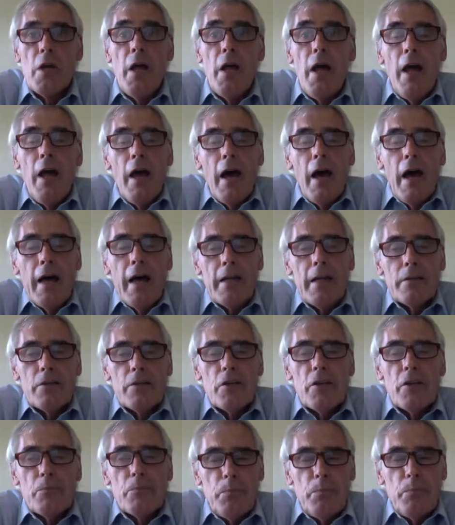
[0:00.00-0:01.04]
And
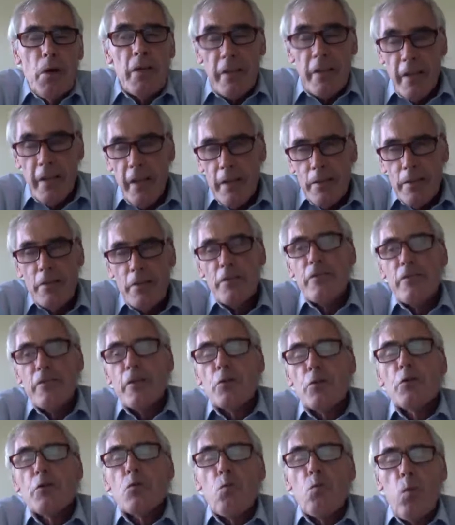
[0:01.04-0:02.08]
by the end of the
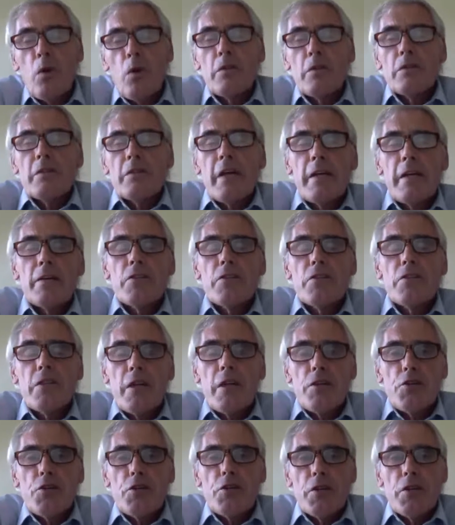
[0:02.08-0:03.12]
one-day
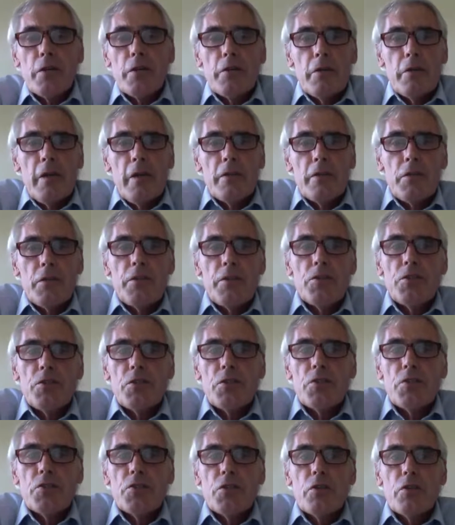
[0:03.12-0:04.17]
session, teachers are
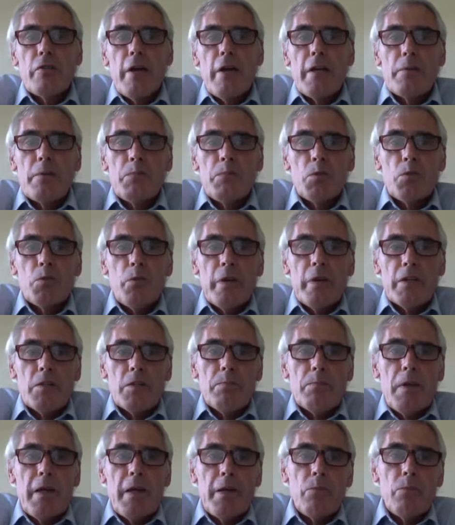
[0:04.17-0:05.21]
able to
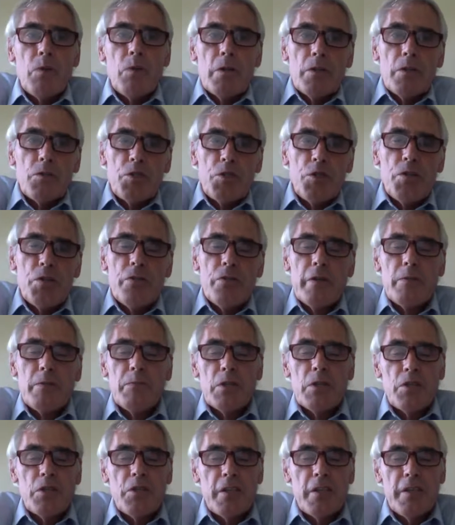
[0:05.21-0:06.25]
explain what a Turing
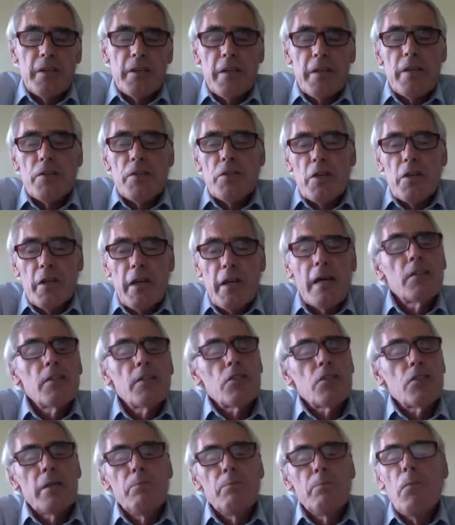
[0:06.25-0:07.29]
machine is and actually
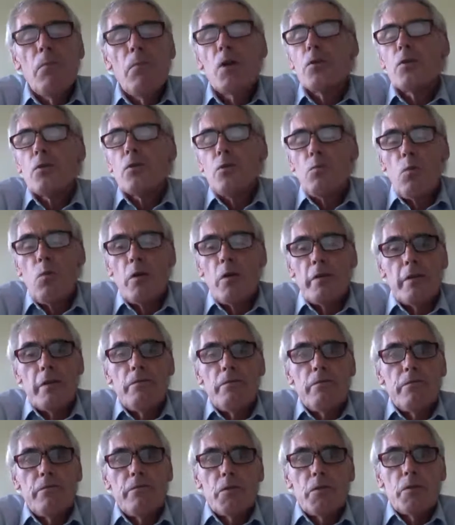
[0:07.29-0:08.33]
model one in
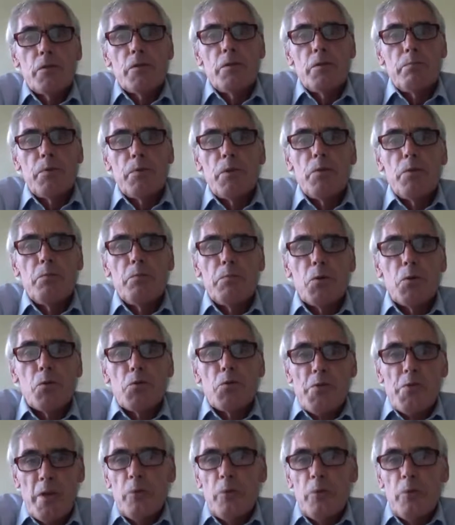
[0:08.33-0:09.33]
front of pupils with